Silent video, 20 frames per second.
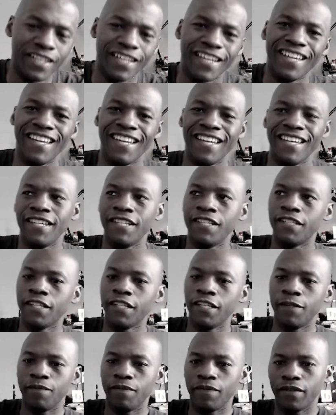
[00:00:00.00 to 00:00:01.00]
and
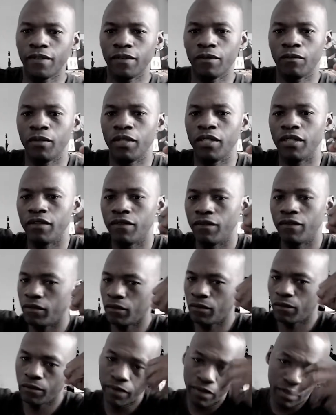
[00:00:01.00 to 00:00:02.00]
we
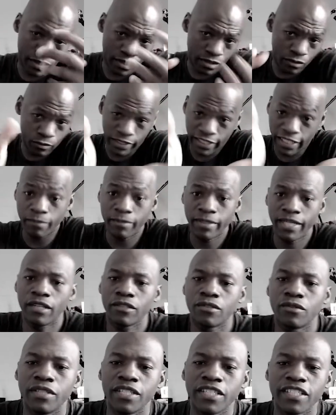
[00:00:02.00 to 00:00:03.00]
came down
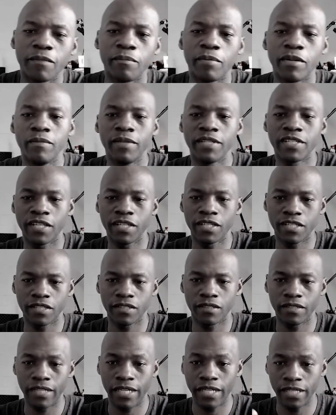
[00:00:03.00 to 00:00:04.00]
to this
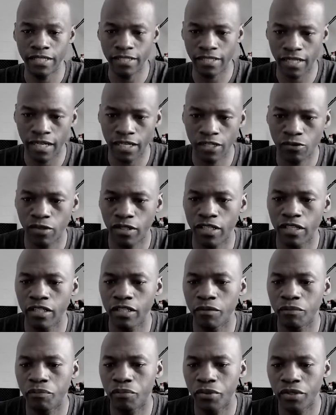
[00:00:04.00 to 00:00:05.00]
implementation that is
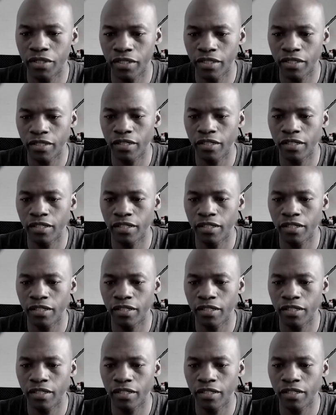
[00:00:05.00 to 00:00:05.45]
actually pretty